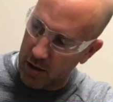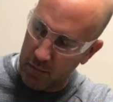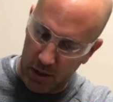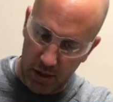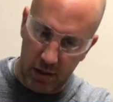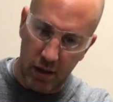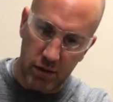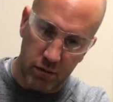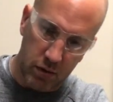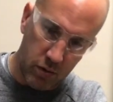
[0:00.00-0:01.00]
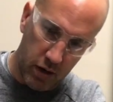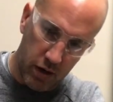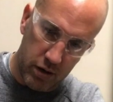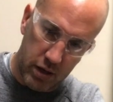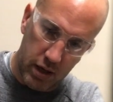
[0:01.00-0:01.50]
but it does
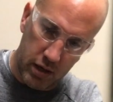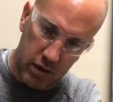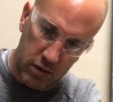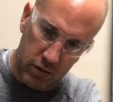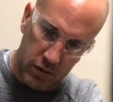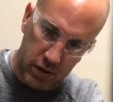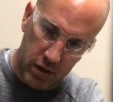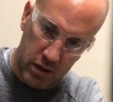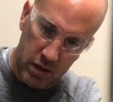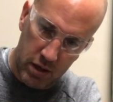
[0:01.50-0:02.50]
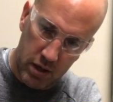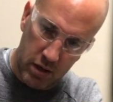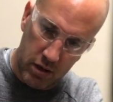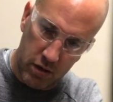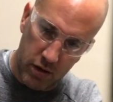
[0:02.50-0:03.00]
require, you can't use
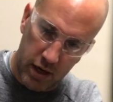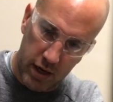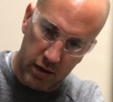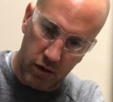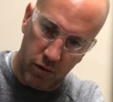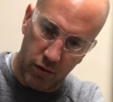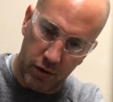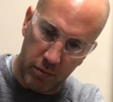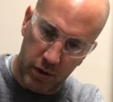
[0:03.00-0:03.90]
your hand to hold them.